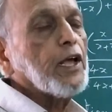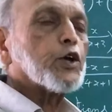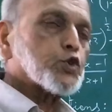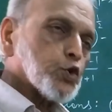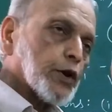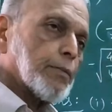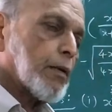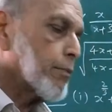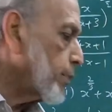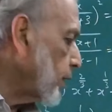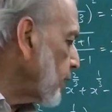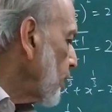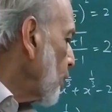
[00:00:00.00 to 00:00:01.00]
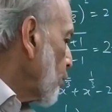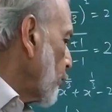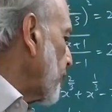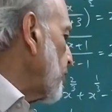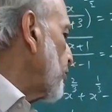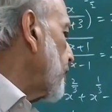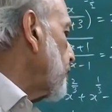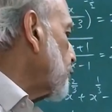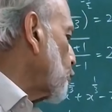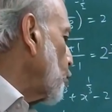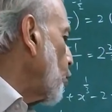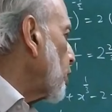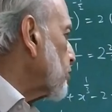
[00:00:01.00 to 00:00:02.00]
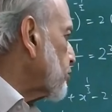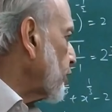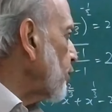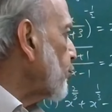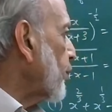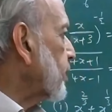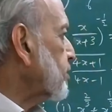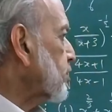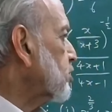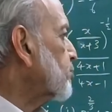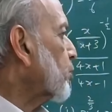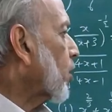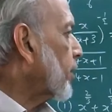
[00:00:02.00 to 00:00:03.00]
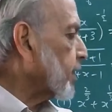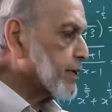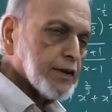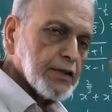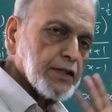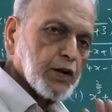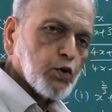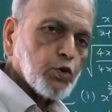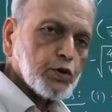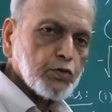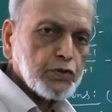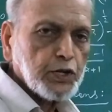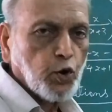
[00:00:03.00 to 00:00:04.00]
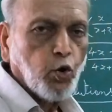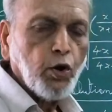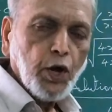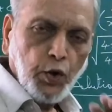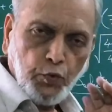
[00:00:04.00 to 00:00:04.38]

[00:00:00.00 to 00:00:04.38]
So remember, whenever 2 or 3 factors product is equal to 0,